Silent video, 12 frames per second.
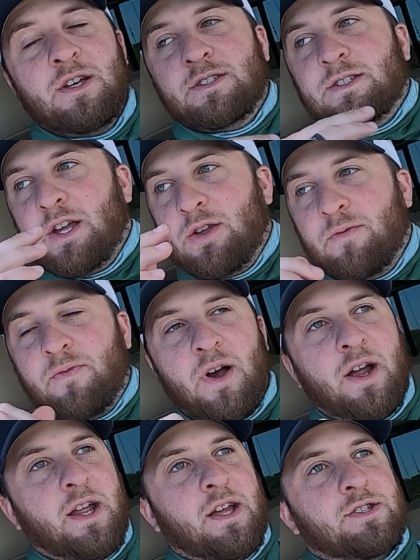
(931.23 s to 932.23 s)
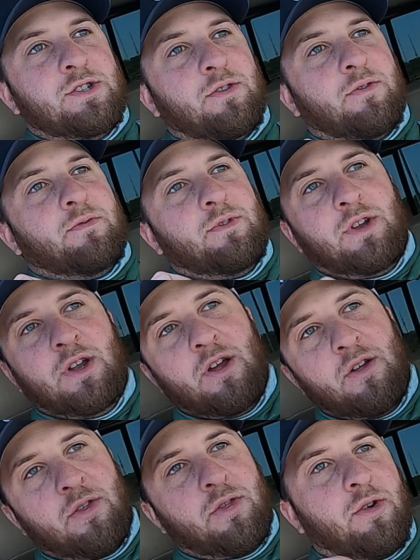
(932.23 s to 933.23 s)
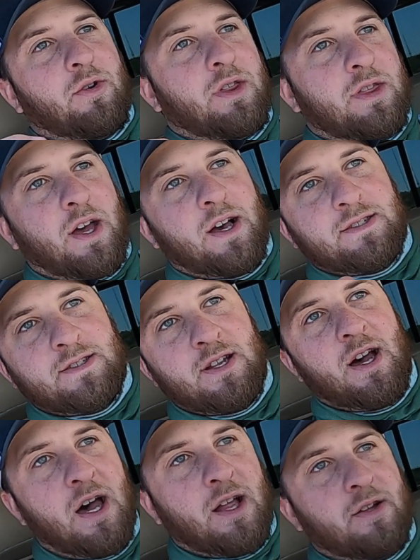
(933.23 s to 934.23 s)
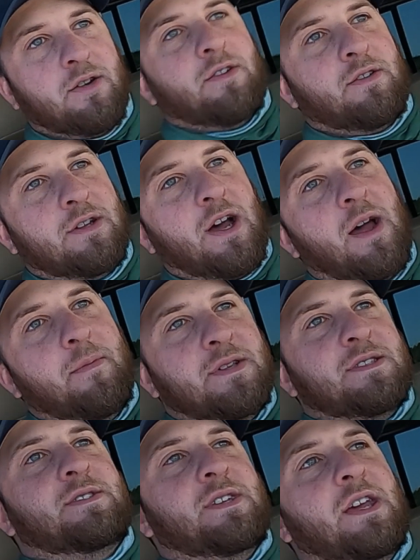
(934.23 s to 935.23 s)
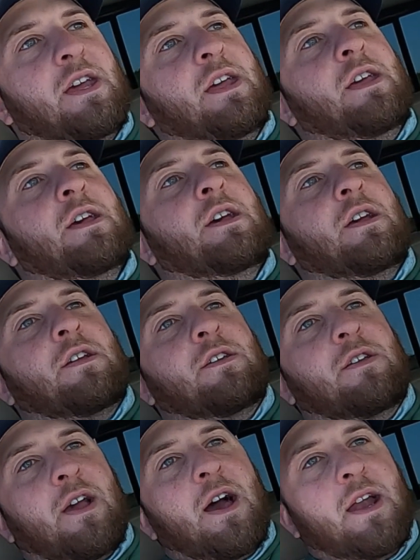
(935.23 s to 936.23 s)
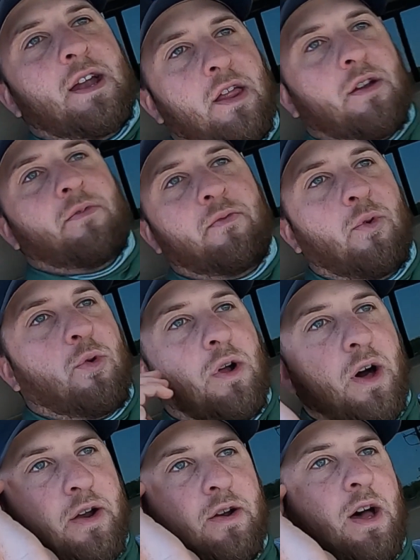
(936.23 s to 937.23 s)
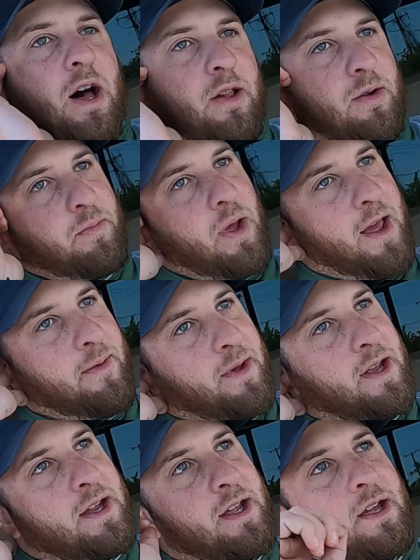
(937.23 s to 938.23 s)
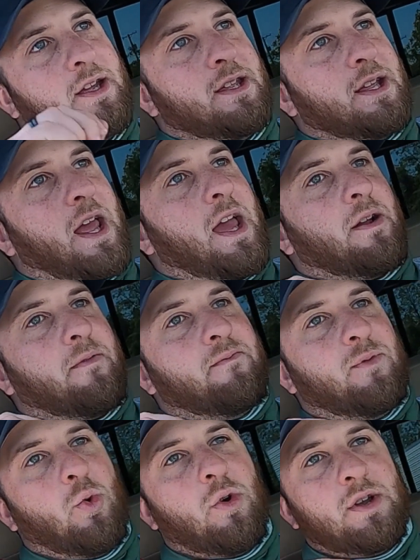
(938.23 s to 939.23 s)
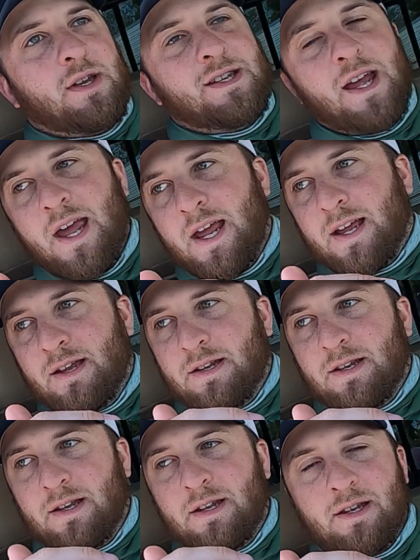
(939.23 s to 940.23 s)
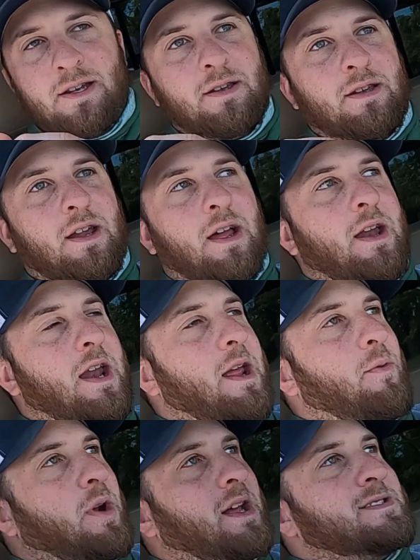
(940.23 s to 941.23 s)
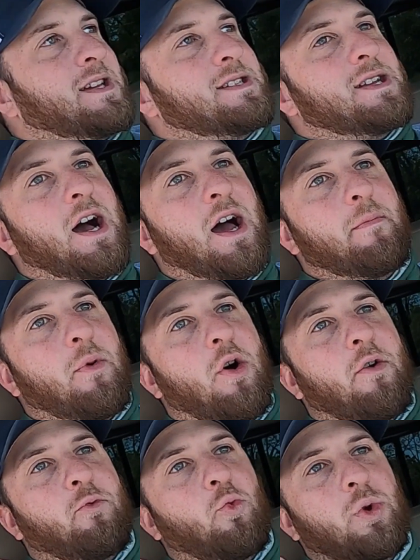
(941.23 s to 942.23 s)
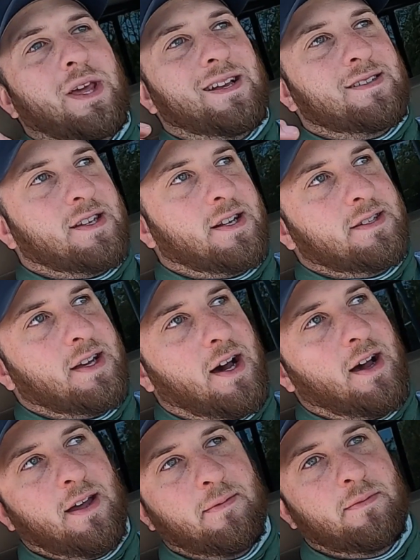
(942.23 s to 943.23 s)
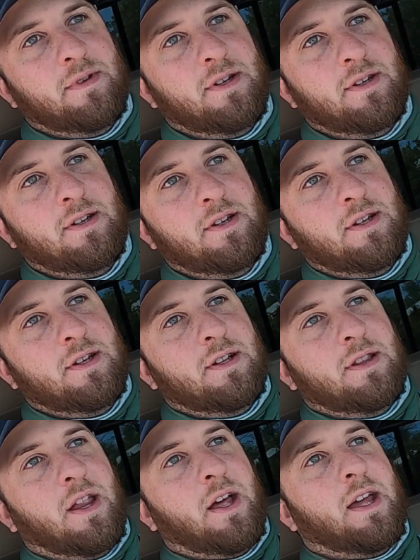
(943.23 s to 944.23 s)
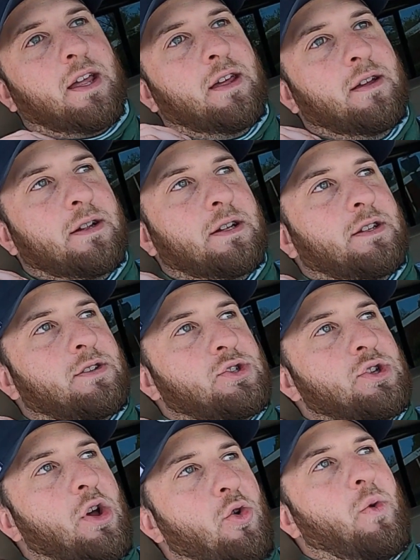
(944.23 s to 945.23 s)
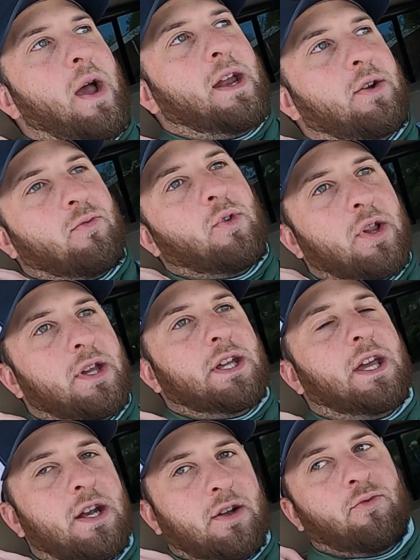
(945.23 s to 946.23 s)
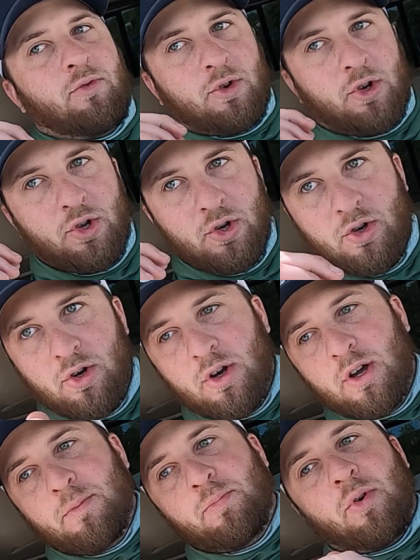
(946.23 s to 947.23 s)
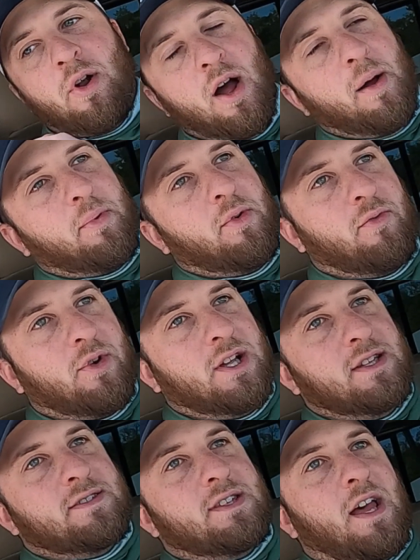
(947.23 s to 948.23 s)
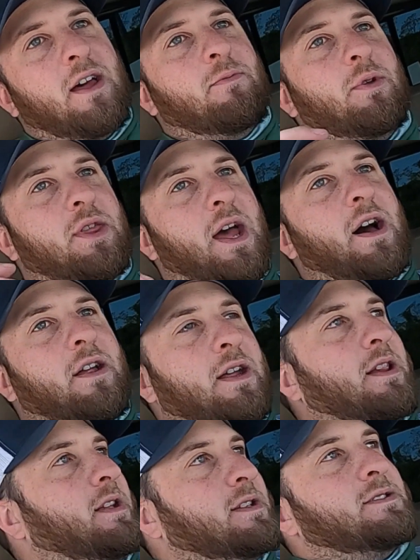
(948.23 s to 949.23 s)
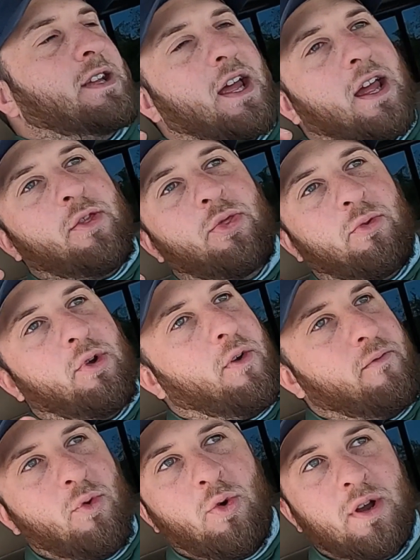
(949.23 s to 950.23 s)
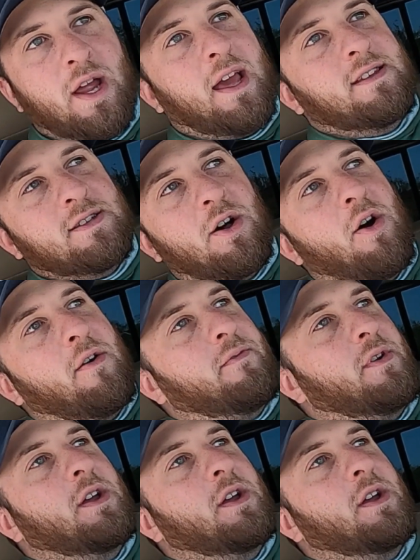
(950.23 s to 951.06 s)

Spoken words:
Say you finance your, you know, $30,000 Diamond C, You got another $400 payment. You can't afford to take, and when I say time off, weeks at a time. Like, there's no way to really get a good, proper reset without at least taking 3 or 4 days off.